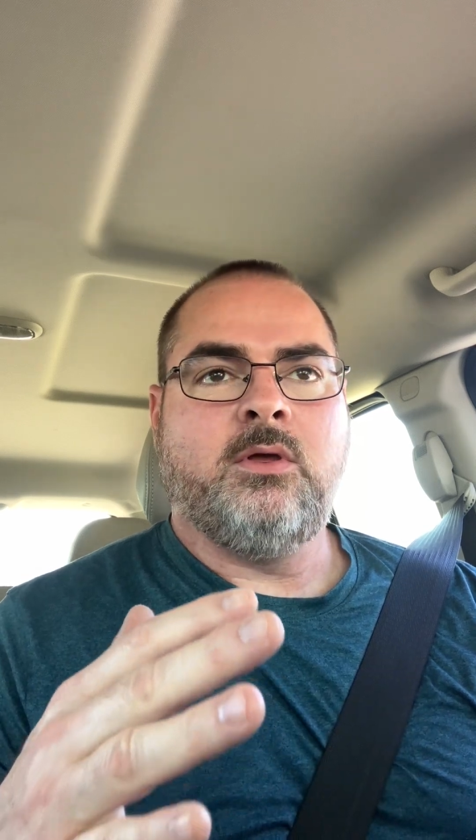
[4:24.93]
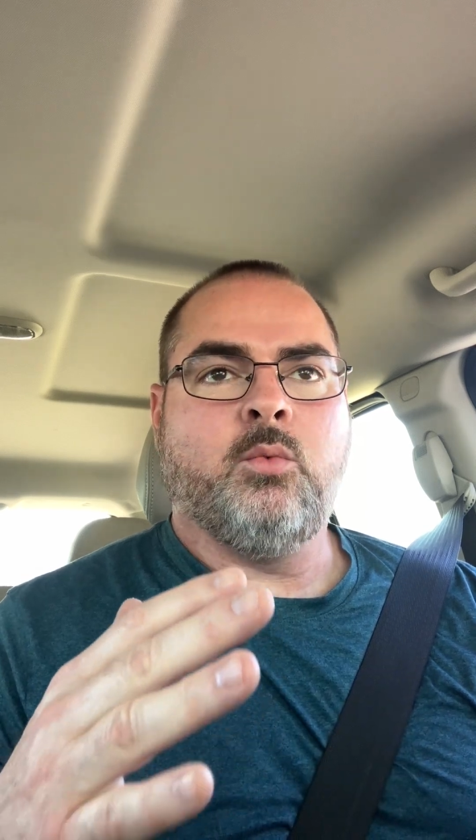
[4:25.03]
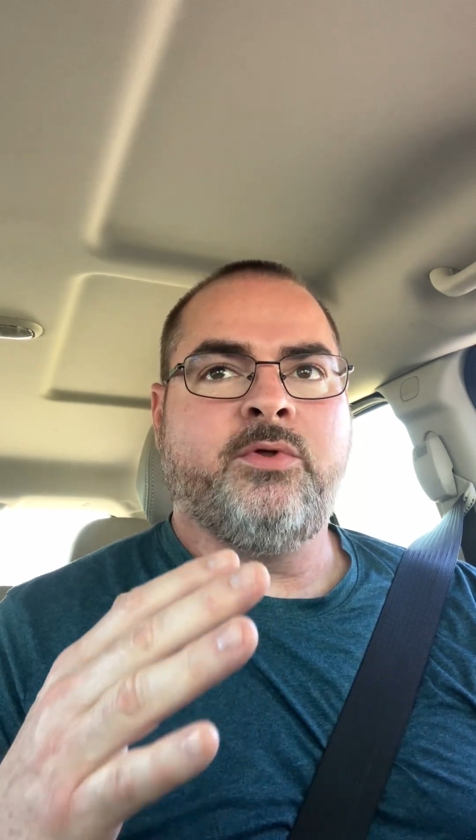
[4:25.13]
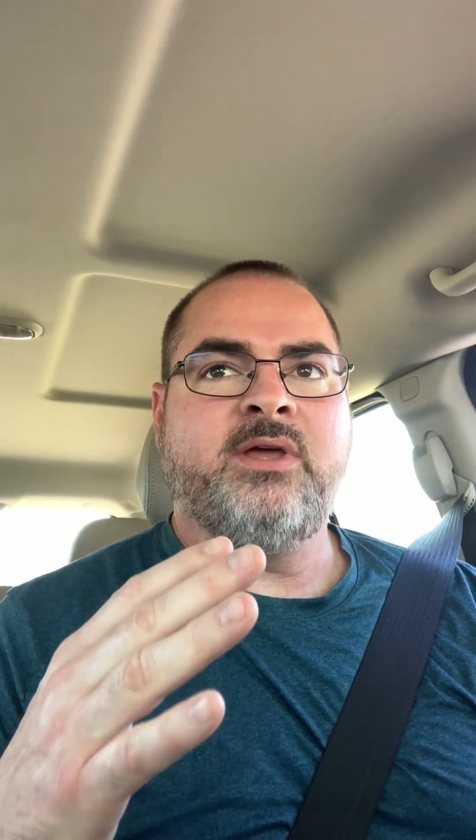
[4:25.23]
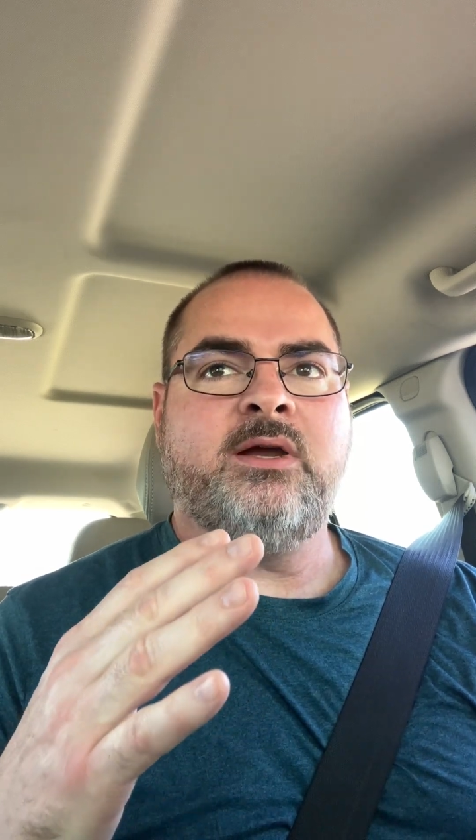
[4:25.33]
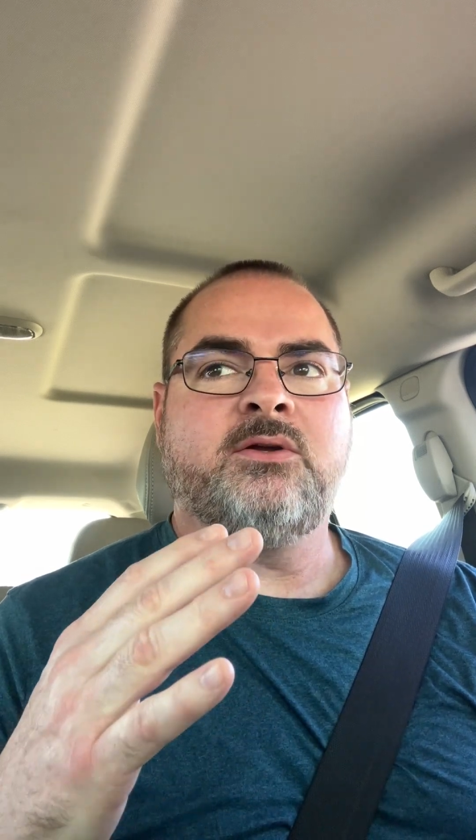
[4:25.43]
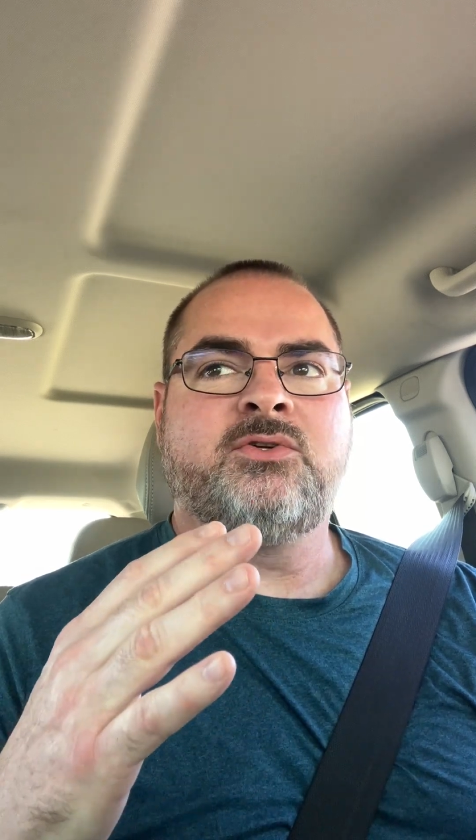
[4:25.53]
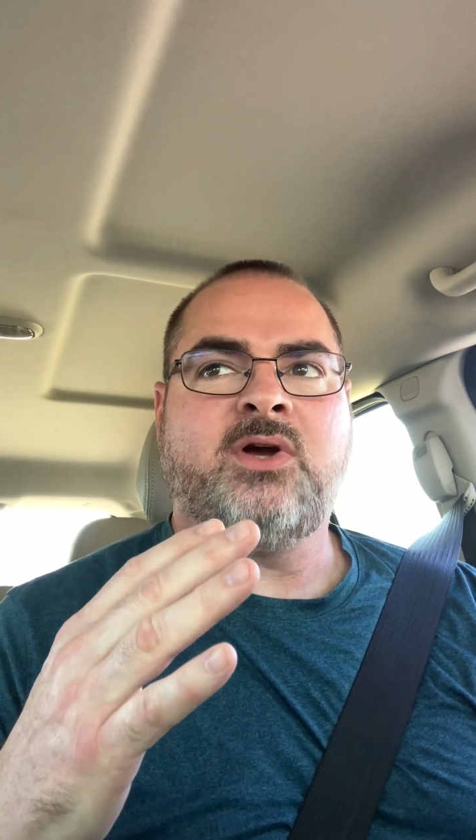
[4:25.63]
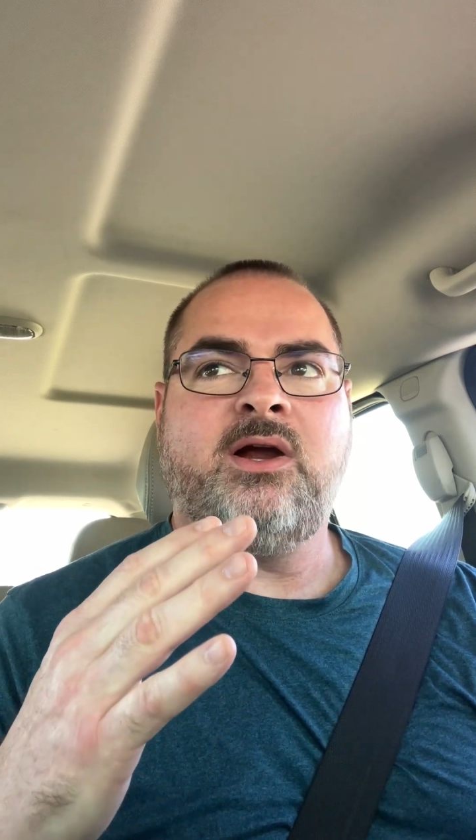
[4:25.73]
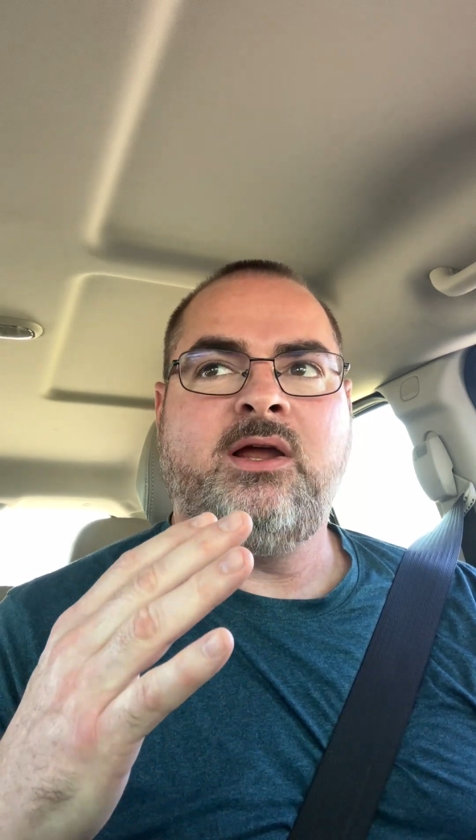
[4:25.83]
when they are
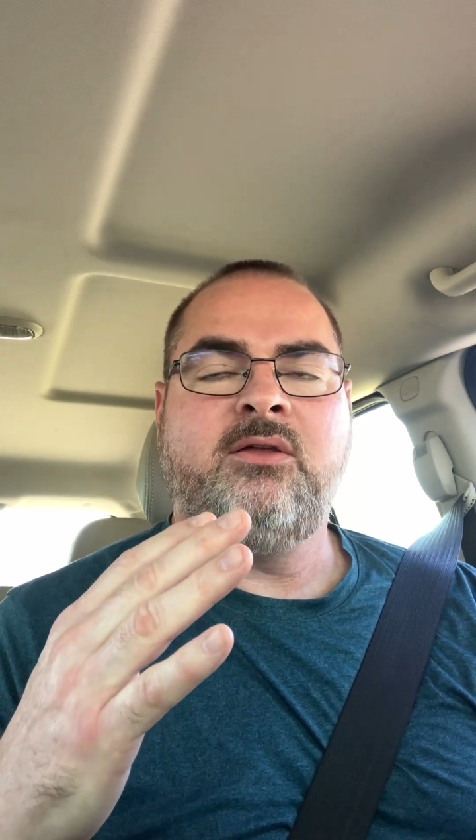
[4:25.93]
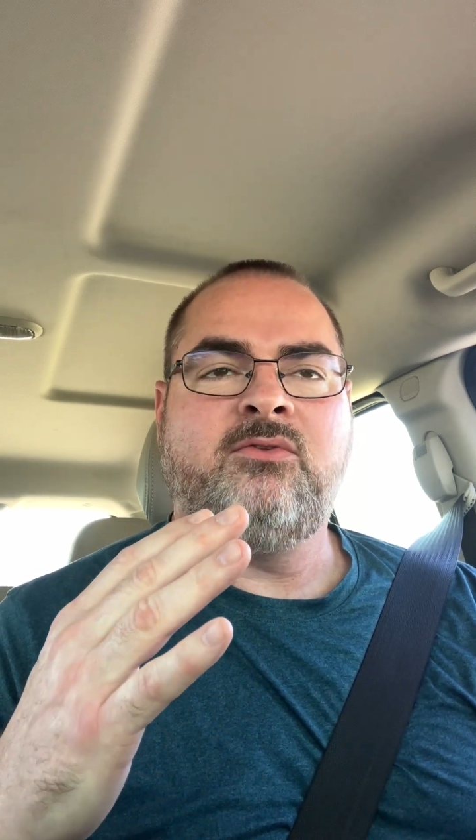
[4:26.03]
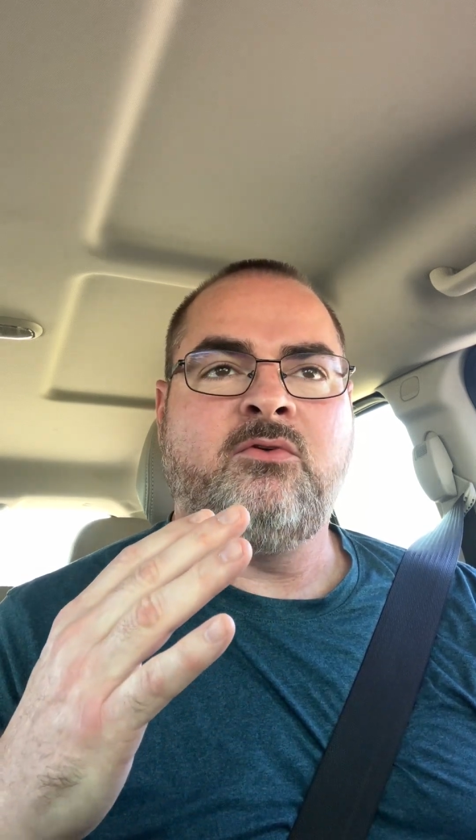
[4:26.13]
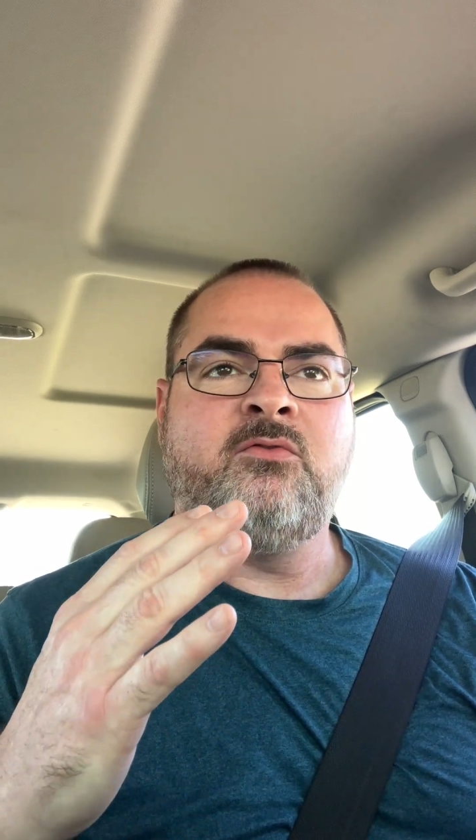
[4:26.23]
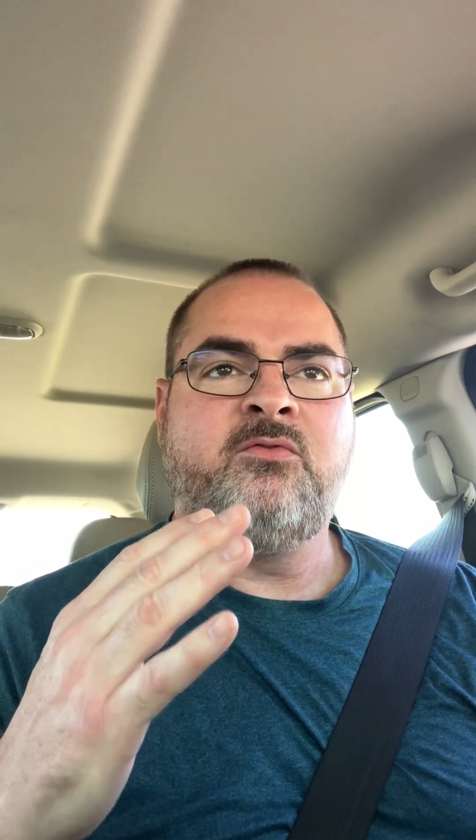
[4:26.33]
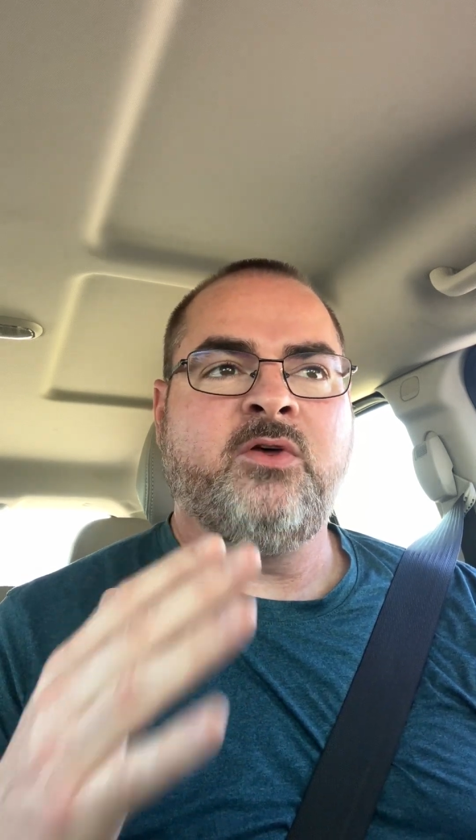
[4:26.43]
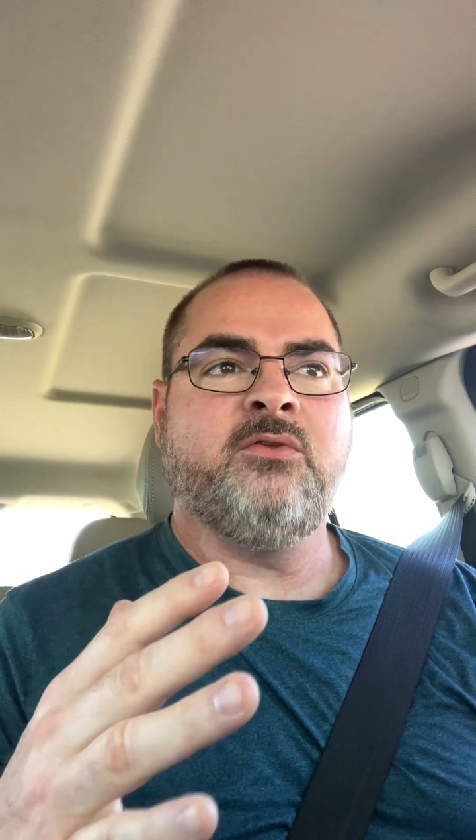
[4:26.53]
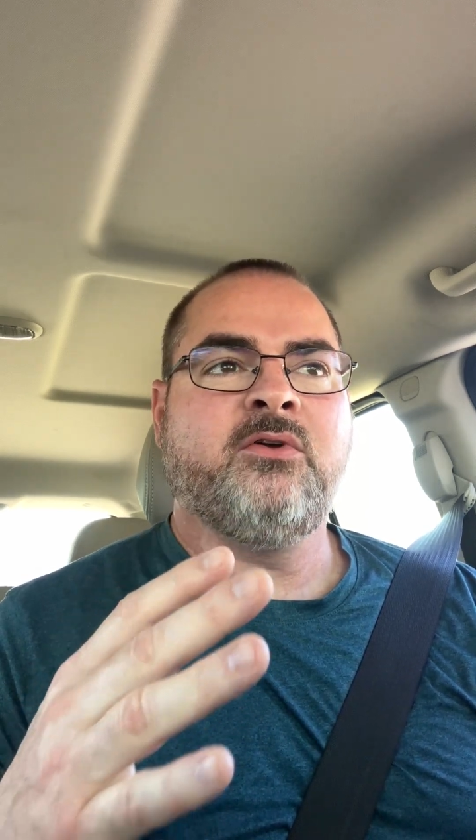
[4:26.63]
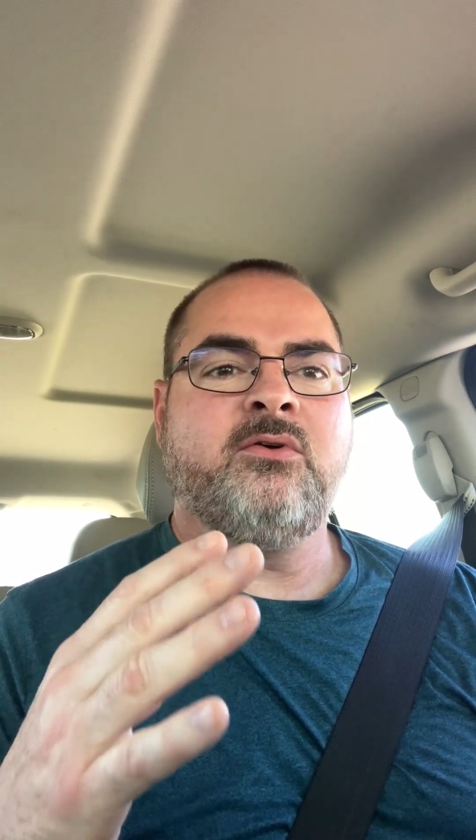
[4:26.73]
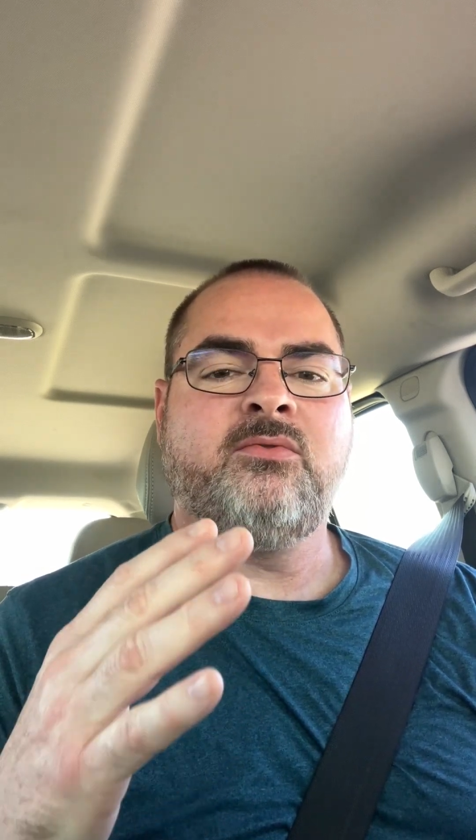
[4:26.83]
trying to
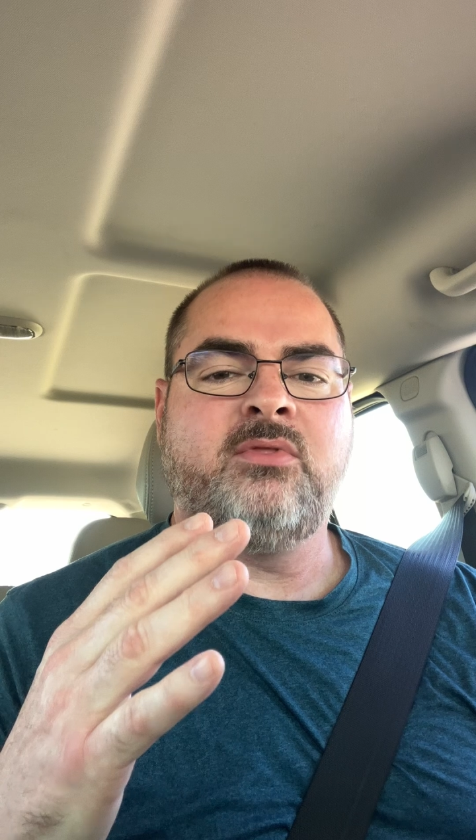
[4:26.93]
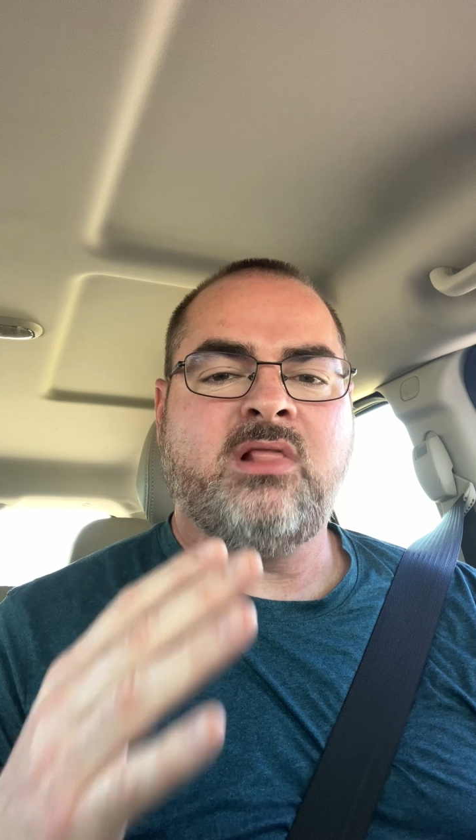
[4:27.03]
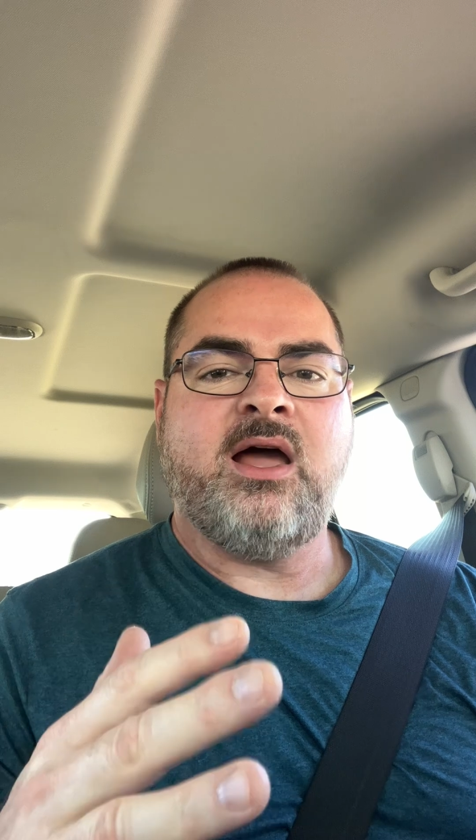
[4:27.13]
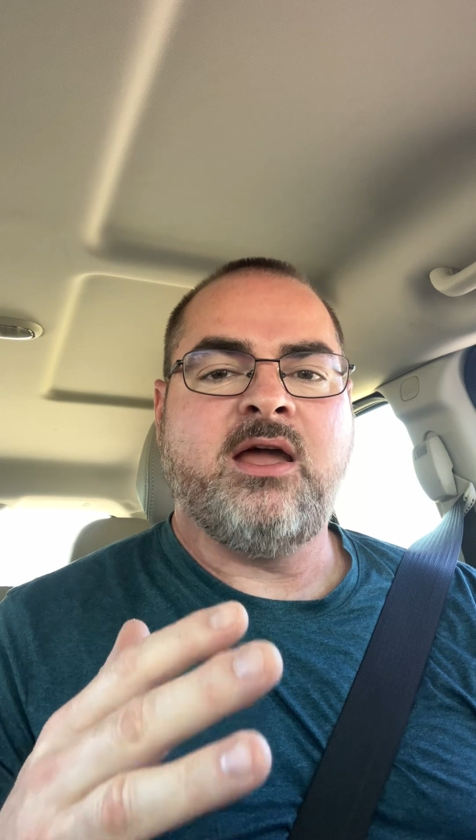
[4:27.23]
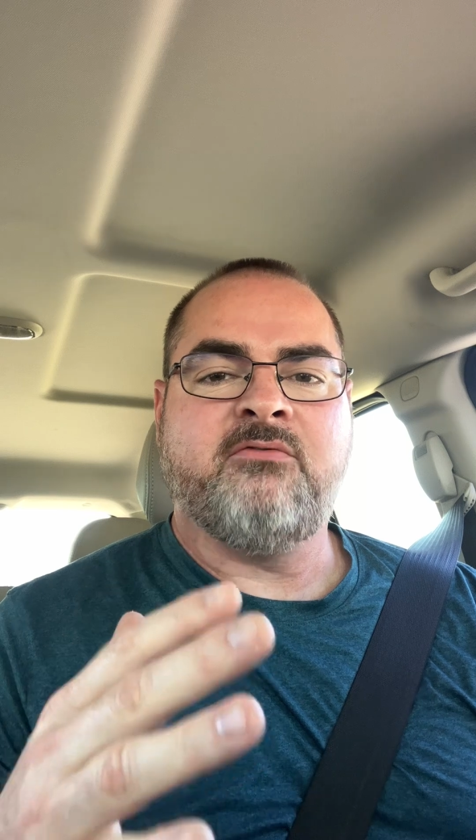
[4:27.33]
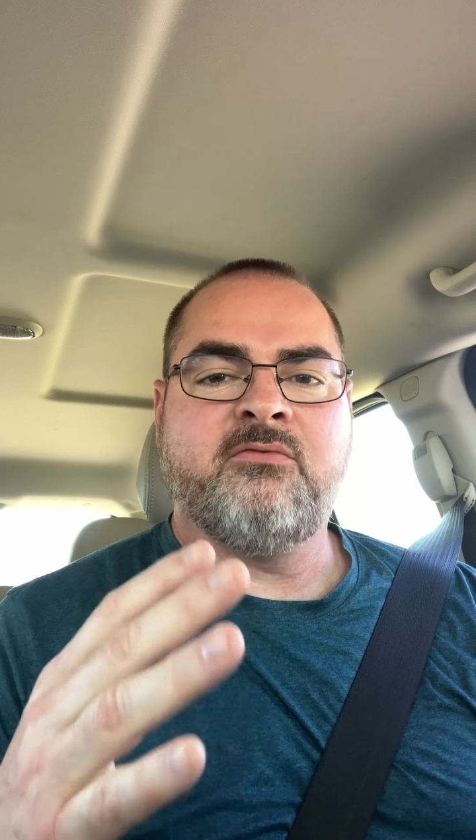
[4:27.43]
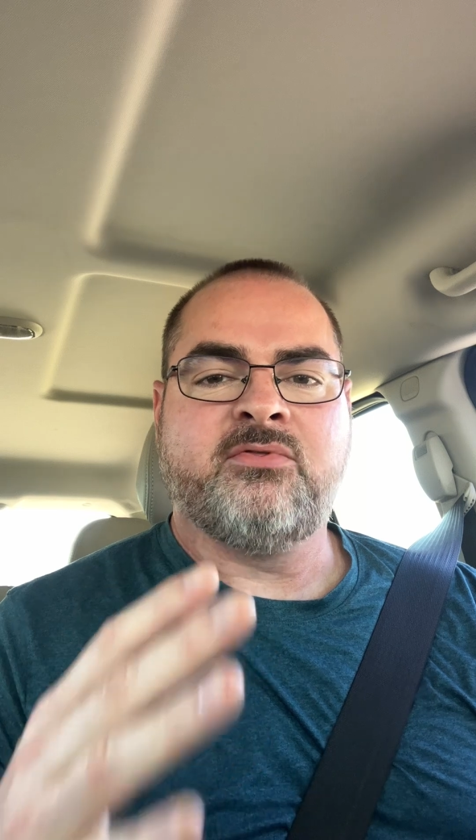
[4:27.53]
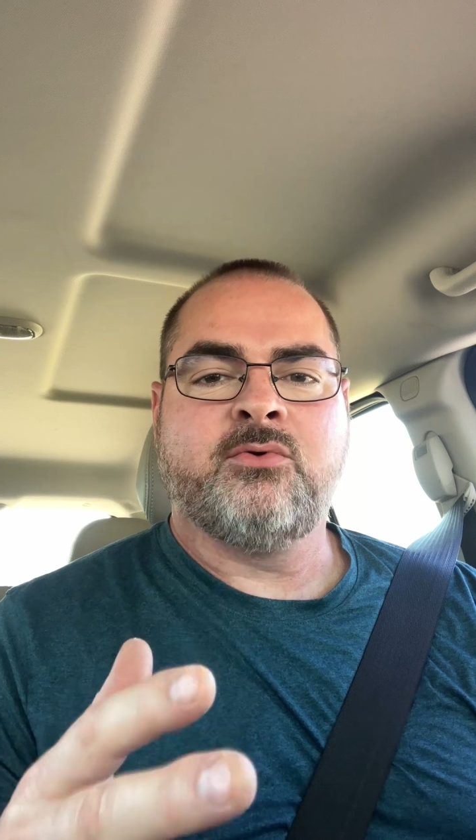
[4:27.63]
filter life